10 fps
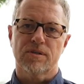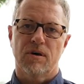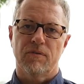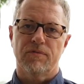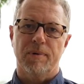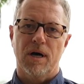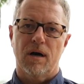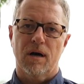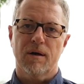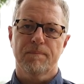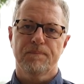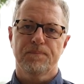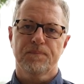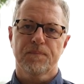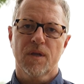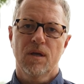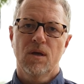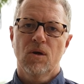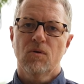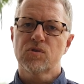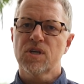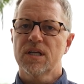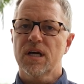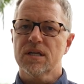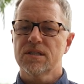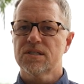of the park. We also conducted a